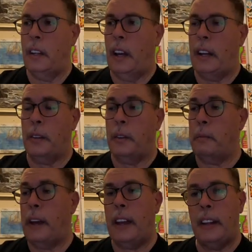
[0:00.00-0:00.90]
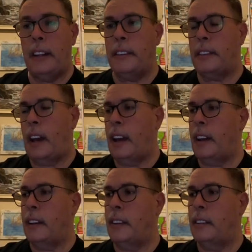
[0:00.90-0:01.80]
I don't do paintings.
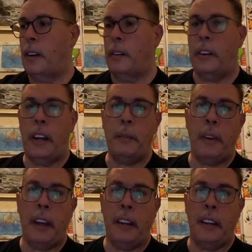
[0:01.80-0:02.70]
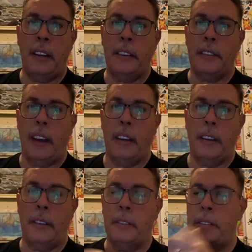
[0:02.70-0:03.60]
I don't create paintings. I
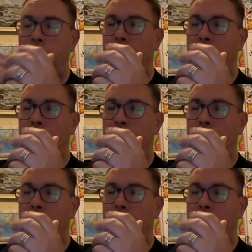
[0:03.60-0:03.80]
don't.